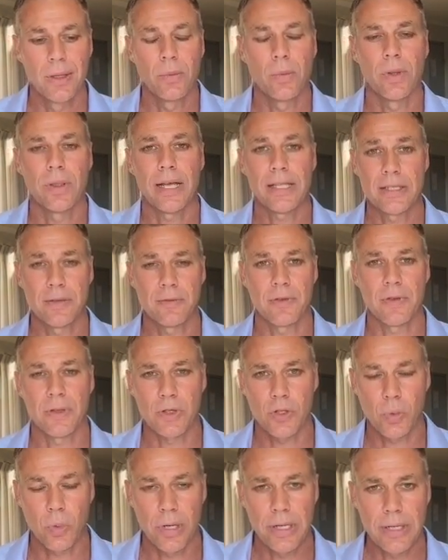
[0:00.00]
Well, that's it for
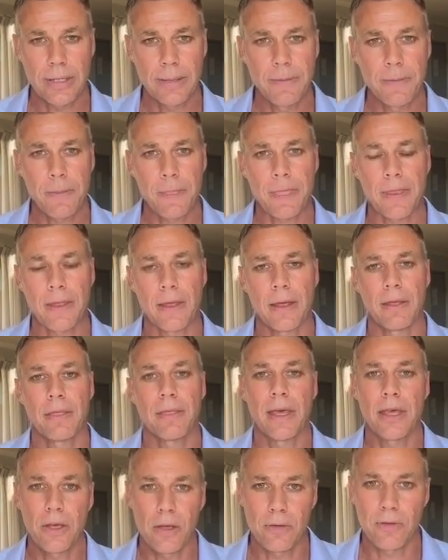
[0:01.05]
this week.
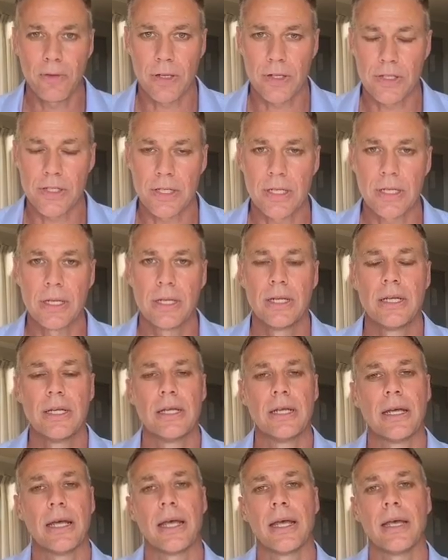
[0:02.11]
Thank you for listening,
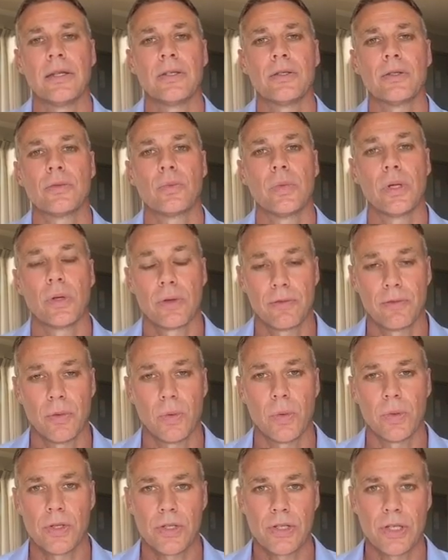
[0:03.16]
and we look
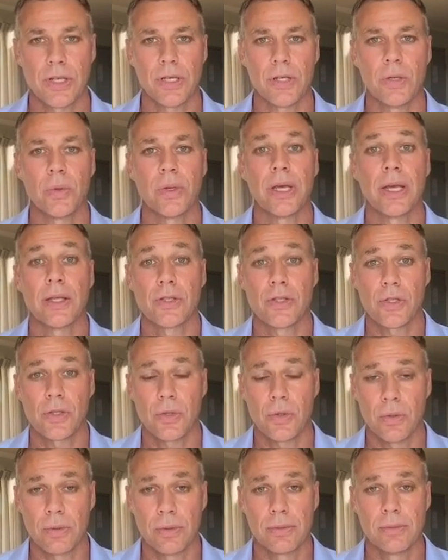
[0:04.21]
forward to seeing you again
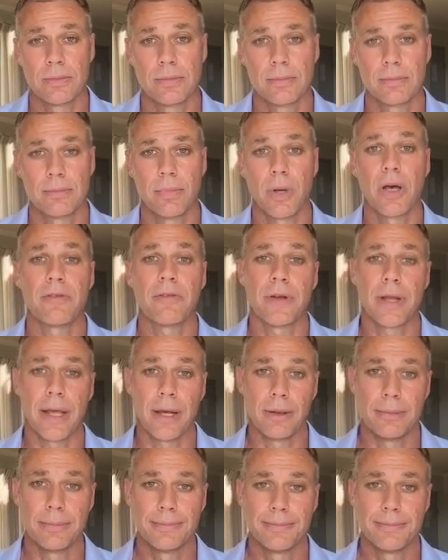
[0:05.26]
soon. Bye for now.